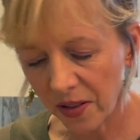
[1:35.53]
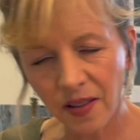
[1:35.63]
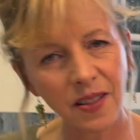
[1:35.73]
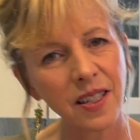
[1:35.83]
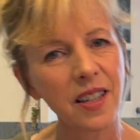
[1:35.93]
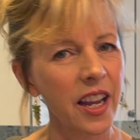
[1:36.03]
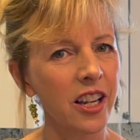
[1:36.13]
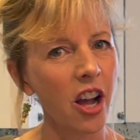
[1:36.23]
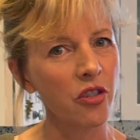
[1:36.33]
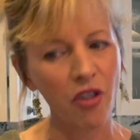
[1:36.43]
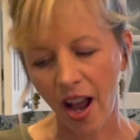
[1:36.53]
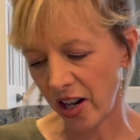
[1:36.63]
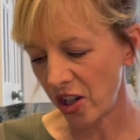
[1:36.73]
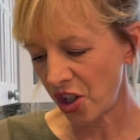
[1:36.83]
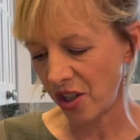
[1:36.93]
This is a daikon
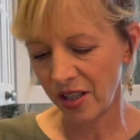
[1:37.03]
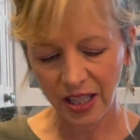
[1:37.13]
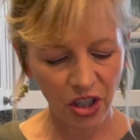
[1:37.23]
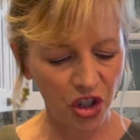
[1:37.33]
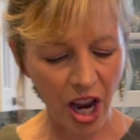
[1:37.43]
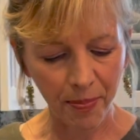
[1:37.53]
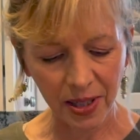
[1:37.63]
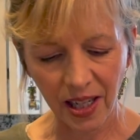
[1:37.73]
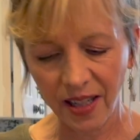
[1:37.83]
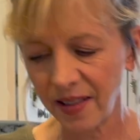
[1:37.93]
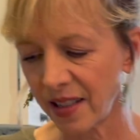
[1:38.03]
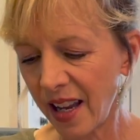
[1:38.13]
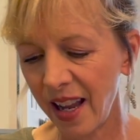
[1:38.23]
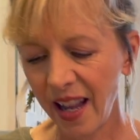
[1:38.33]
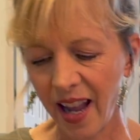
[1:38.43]
radish, Japanese,
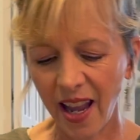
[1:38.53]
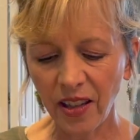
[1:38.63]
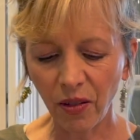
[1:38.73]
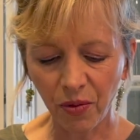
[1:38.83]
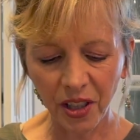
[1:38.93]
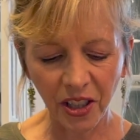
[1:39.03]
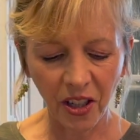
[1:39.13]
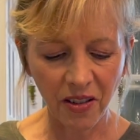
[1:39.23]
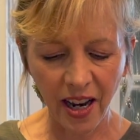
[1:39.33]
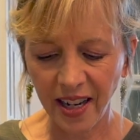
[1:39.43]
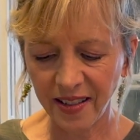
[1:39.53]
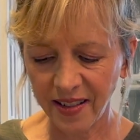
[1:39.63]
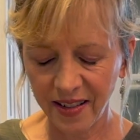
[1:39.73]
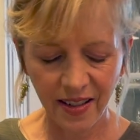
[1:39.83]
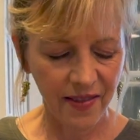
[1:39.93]
and they really are
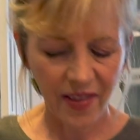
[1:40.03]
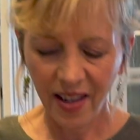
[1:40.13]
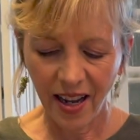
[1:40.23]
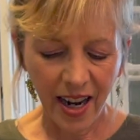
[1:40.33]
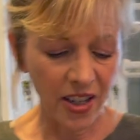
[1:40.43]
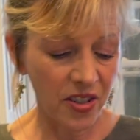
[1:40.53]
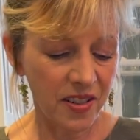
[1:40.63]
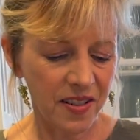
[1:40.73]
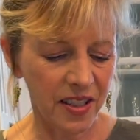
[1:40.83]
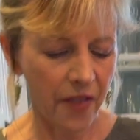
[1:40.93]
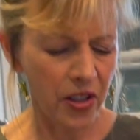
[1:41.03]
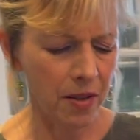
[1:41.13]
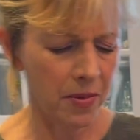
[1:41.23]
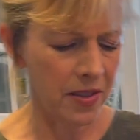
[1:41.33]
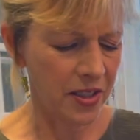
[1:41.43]
nice. I just discovered
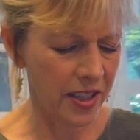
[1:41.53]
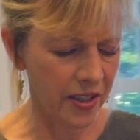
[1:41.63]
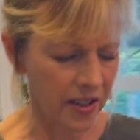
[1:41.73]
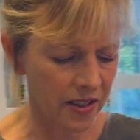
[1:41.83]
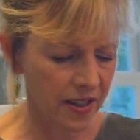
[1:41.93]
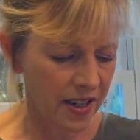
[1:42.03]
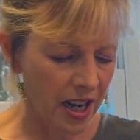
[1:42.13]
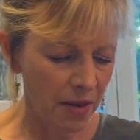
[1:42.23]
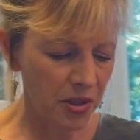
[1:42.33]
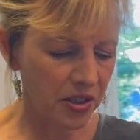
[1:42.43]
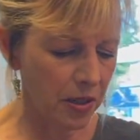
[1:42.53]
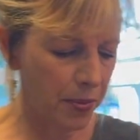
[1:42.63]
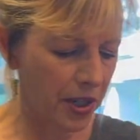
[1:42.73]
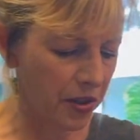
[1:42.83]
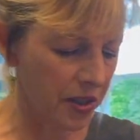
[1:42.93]
them this year. I'm just gonna
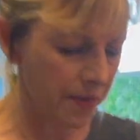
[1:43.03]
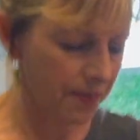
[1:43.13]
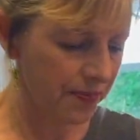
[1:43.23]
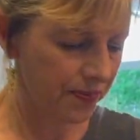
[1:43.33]
peel them.